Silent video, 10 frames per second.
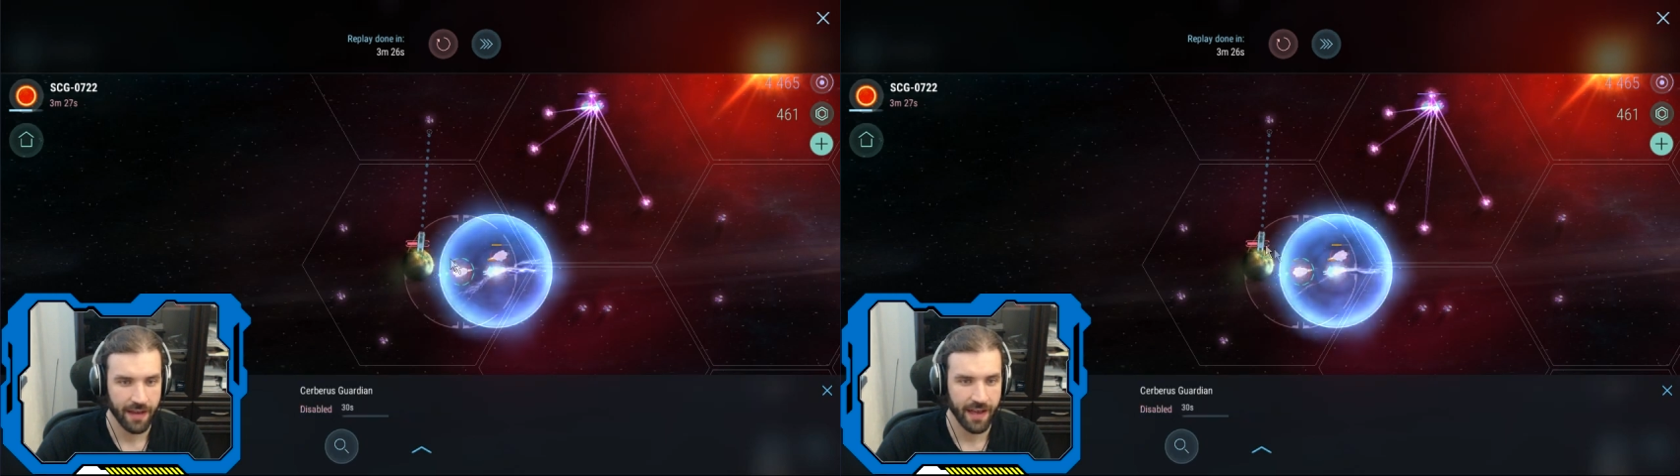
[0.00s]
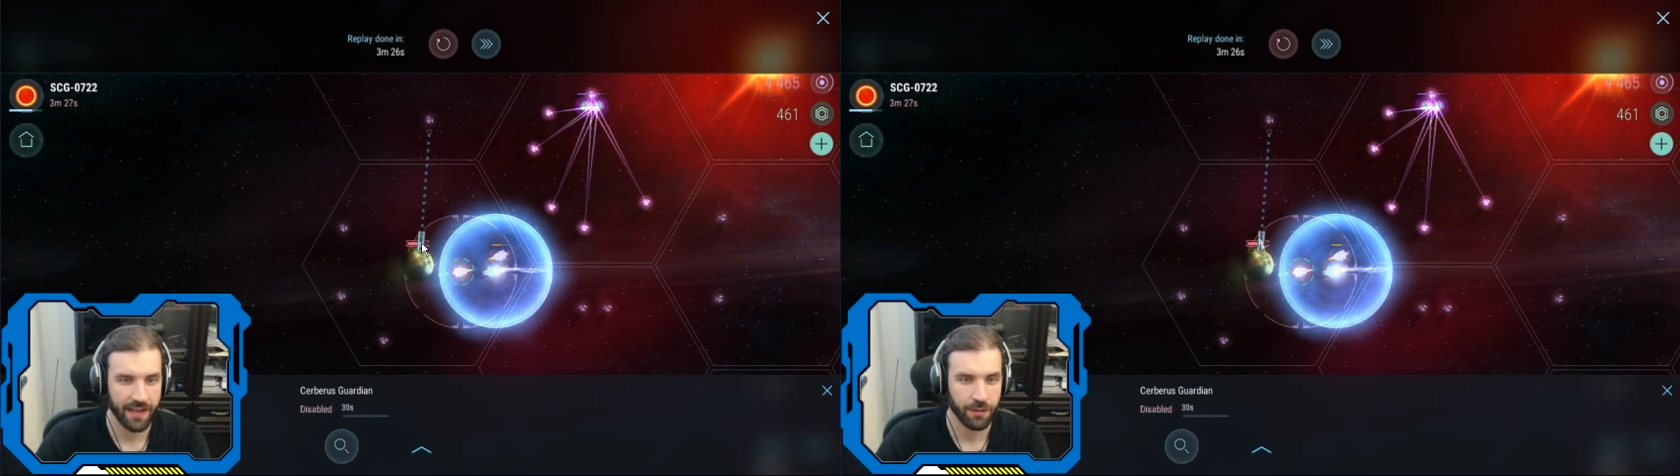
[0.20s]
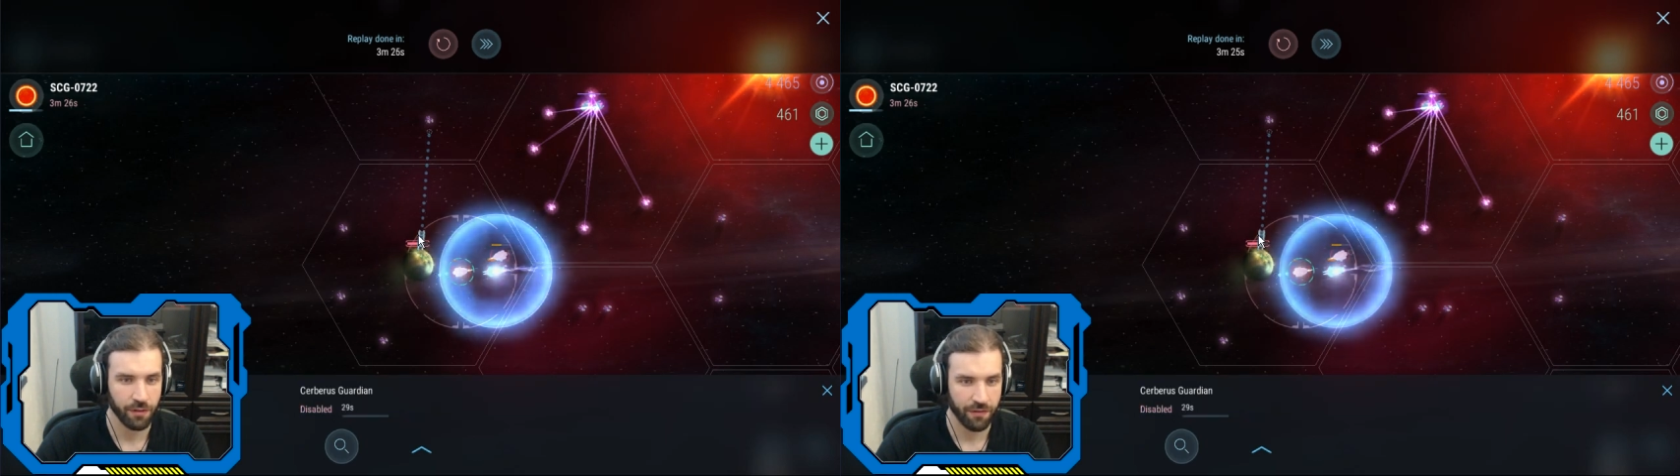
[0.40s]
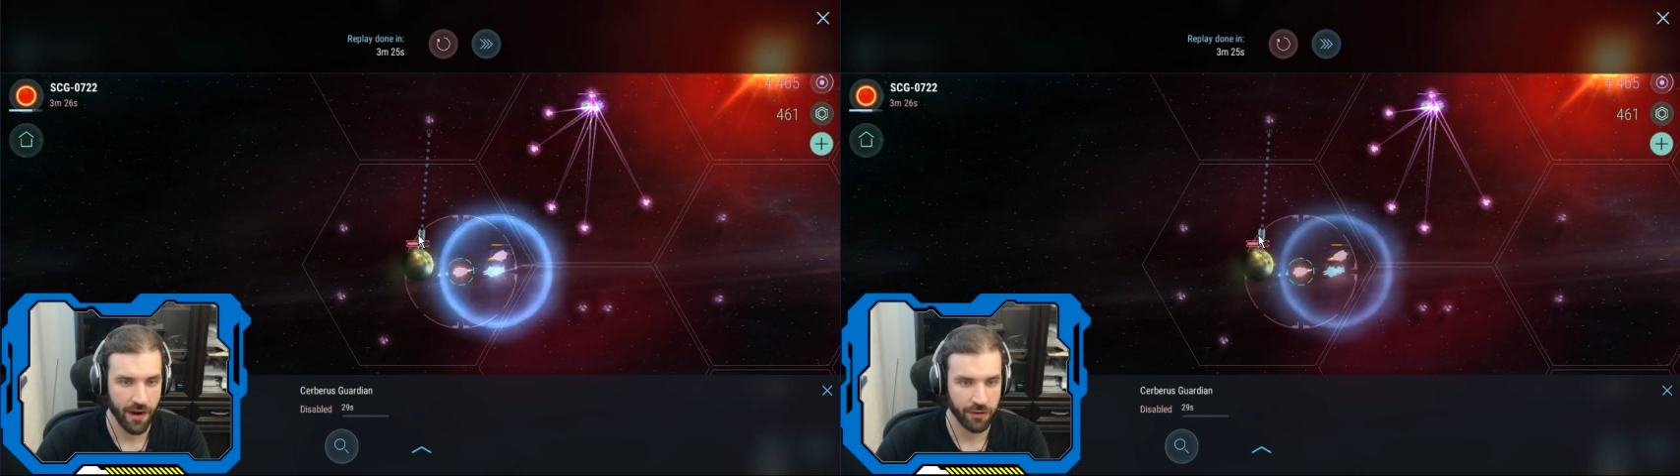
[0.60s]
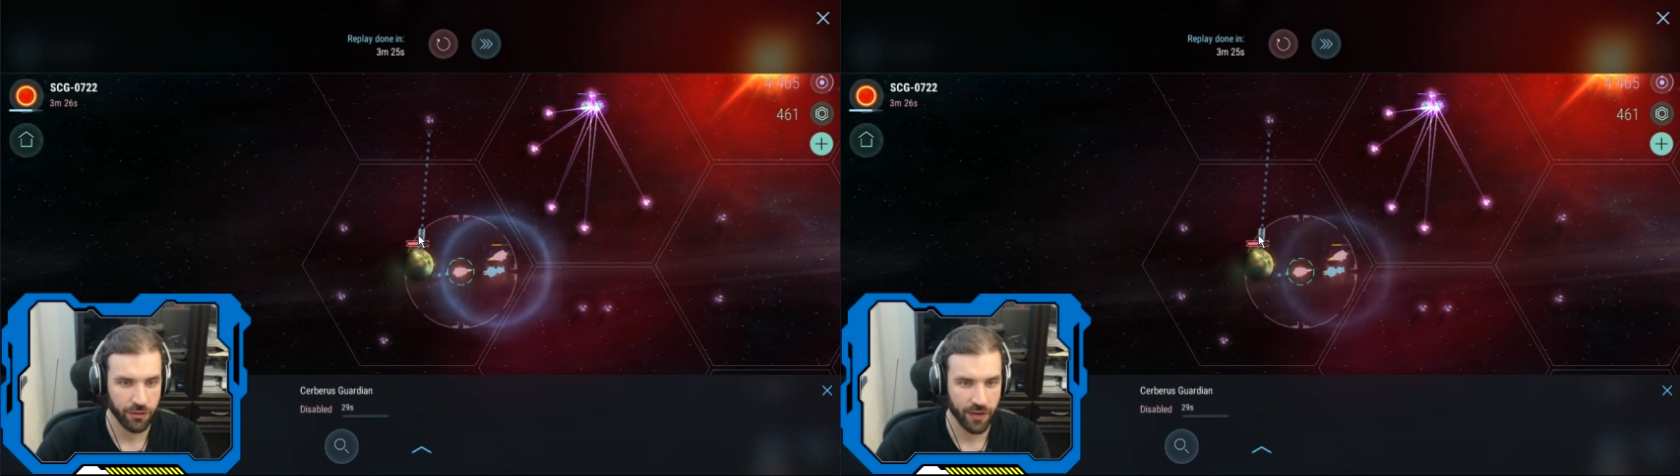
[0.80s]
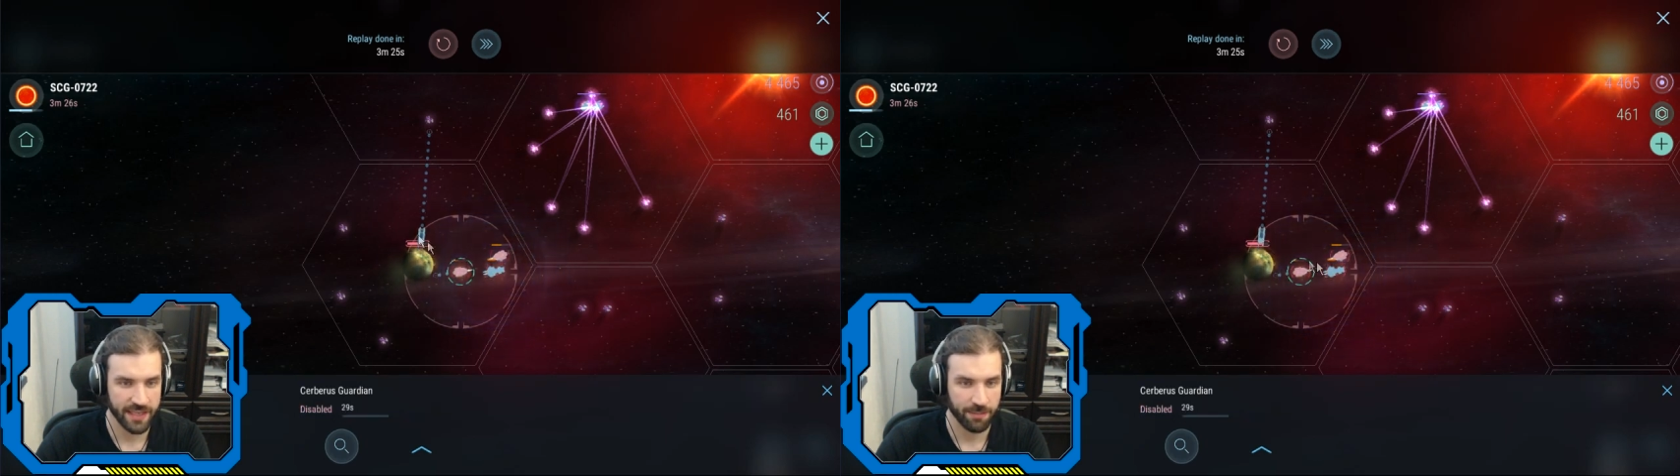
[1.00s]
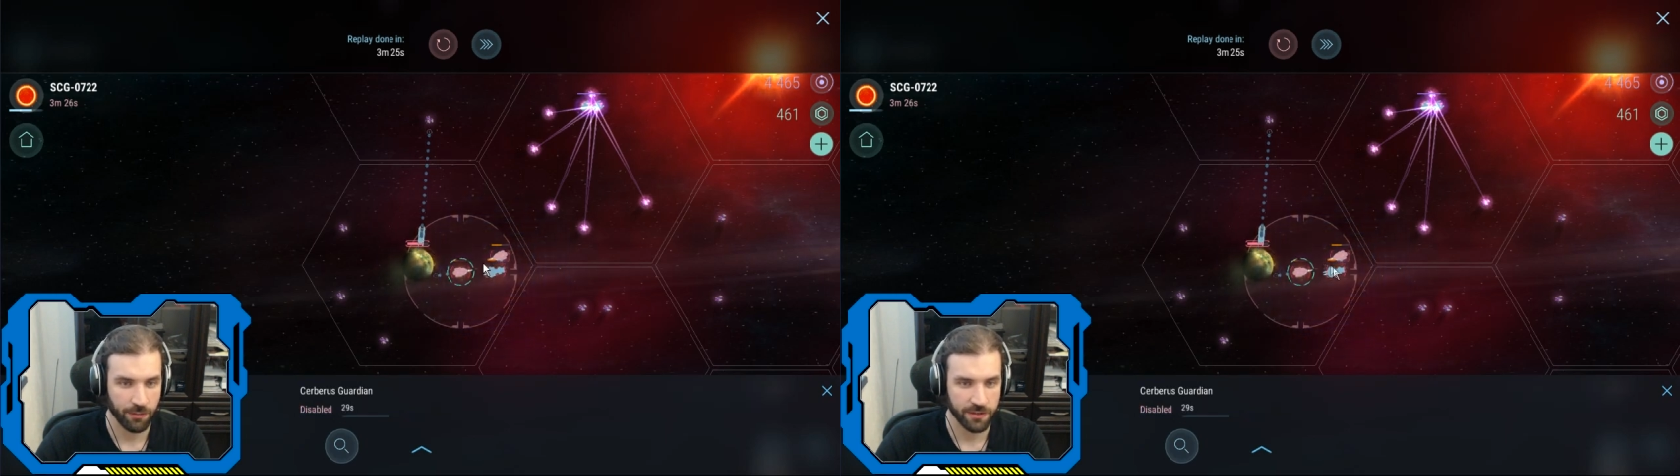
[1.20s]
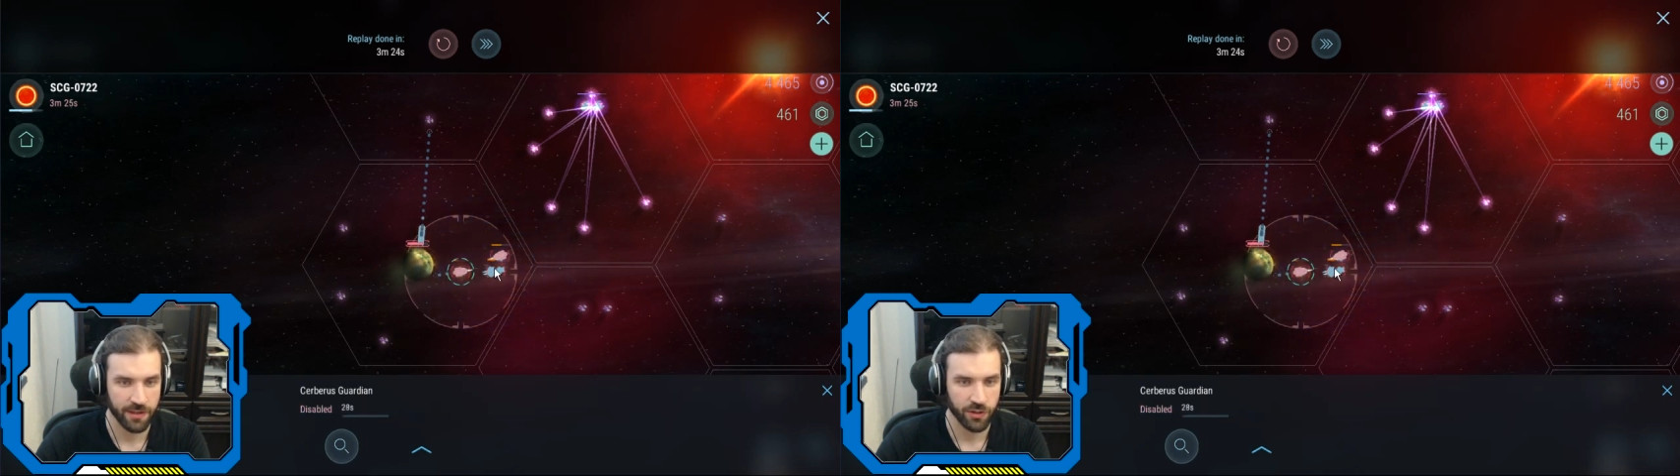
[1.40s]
and will fire the transports.